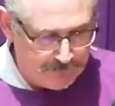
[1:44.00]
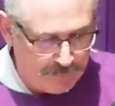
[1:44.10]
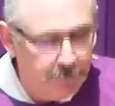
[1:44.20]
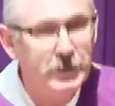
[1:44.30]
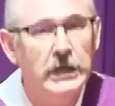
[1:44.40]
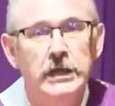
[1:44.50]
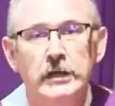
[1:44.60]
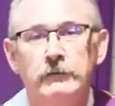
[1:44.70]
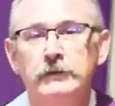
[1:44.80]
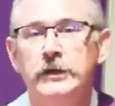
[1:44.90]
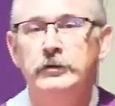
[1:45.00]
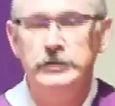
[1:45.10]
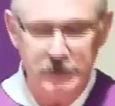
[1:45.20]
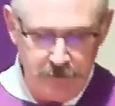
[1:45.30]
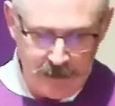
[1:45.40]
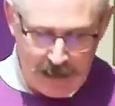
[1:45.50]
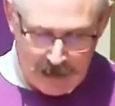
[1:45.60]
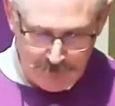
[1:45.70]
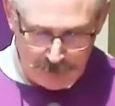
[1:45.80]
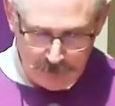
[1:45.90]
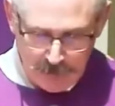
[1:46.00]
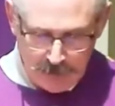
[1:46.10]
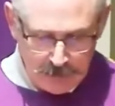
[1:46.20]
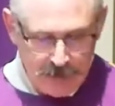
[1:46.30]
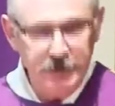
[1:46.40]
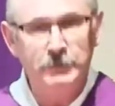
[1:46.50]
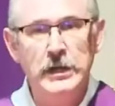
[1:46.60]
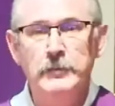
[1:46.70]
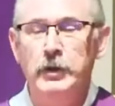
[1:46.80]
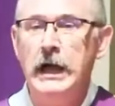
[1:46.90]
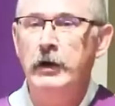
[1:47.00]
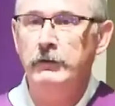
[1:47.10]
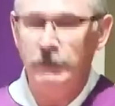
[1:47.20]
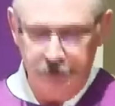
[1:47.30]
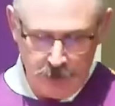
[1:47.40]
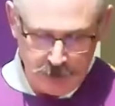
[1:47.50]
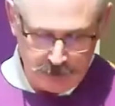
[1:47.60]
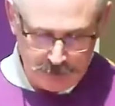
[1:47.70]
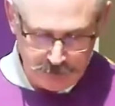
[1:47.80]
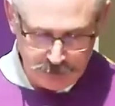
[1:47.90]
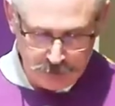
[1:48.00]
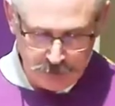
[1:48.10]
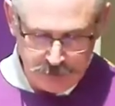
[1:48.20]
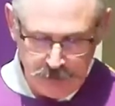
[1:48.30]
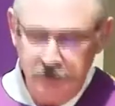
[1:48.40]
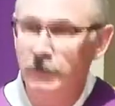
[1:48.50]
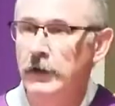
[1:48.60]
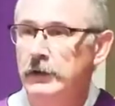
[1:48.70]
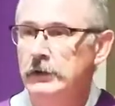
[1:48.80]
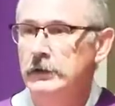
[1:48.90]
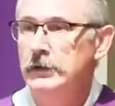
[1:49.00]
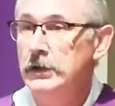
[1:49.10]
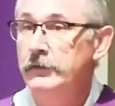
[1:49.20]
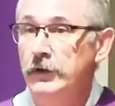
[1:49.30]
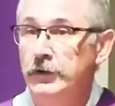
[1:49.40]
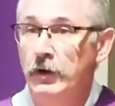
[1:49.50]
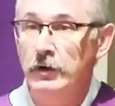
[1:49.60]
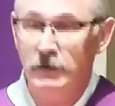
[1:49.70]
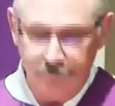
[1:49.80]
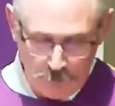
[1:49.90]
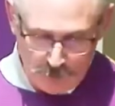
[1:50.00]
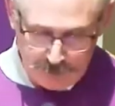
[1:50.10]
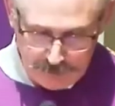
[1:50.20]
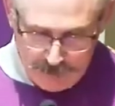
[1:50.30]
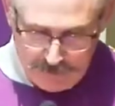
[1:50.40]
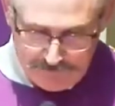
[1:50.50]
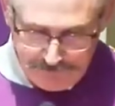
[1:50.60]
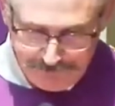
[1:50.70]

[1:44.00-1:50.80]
At the beginning of liturgy, the abbot led the people out of the darkened church and into the even darker forest night,